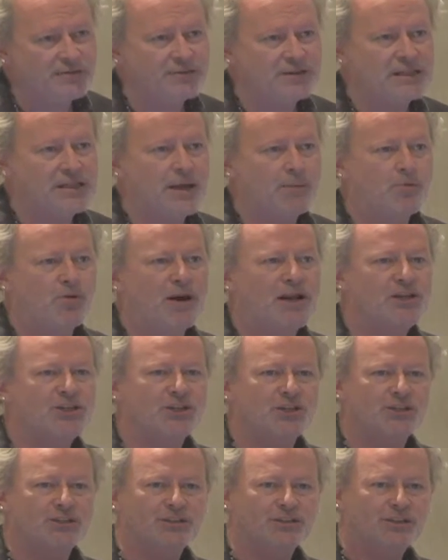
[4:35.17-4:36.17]

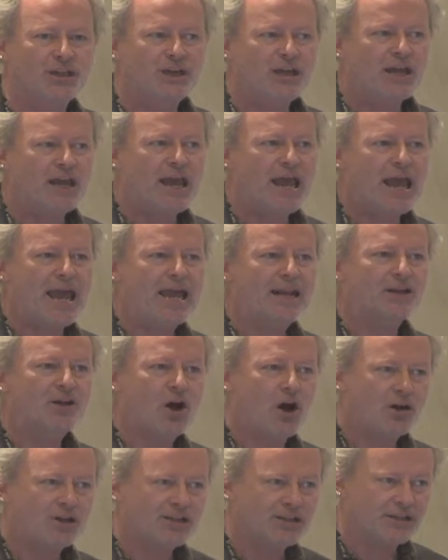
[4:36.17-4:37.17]
collaboration, and
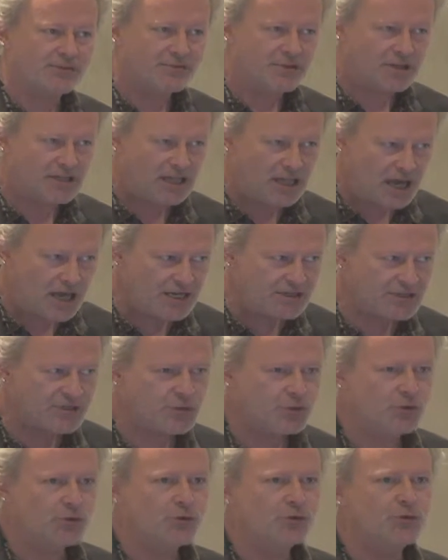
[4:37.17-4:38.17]
cognitive
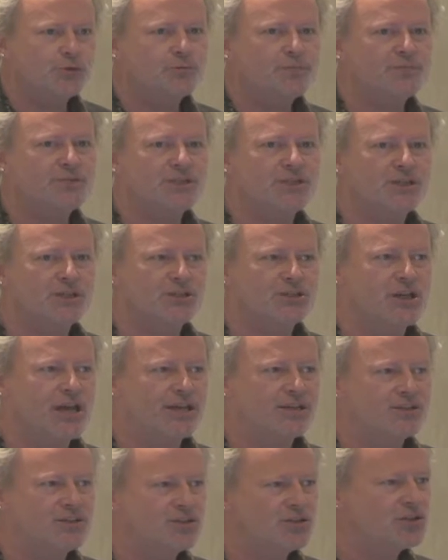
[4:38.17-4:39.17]
classrooms,
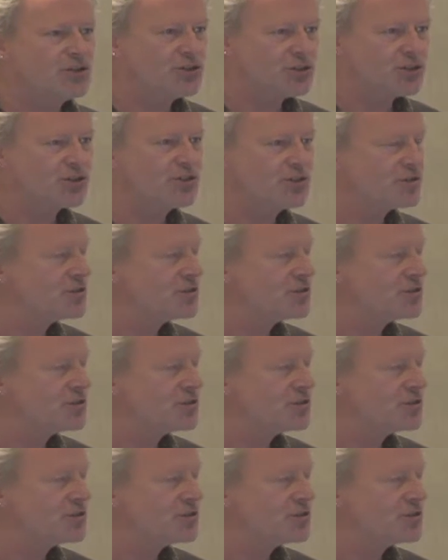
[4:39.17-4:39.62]
and you just can